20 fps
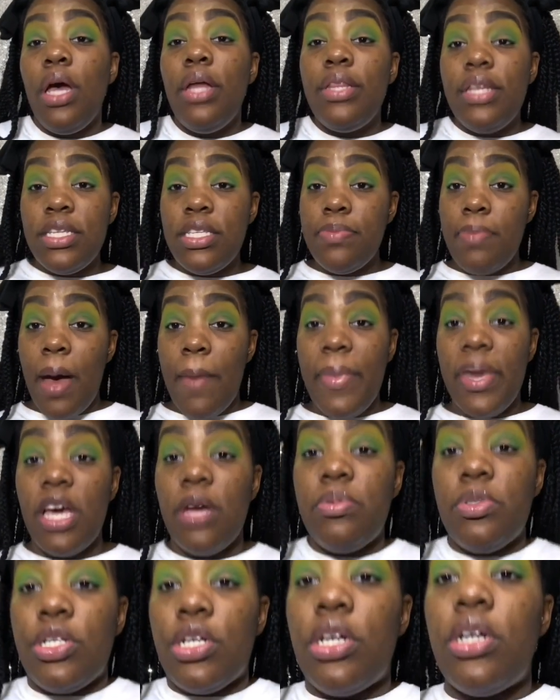This is my
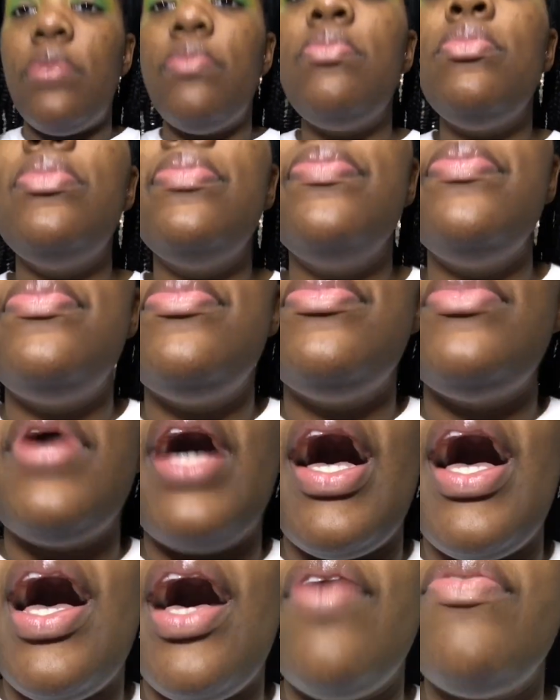makeup shirt.
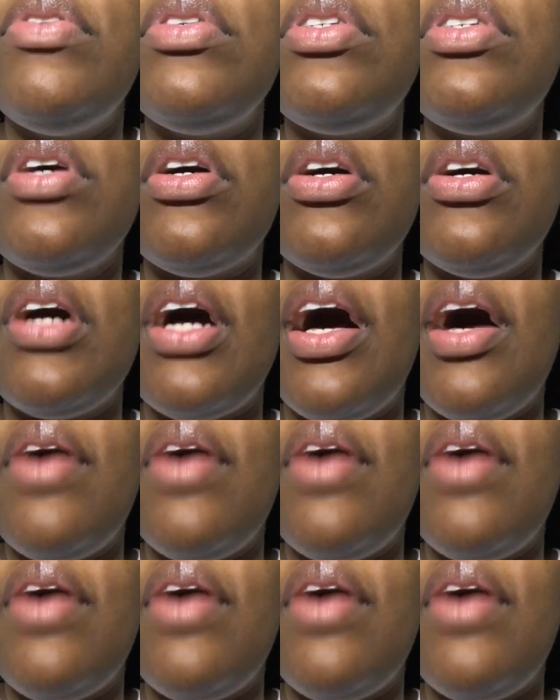I have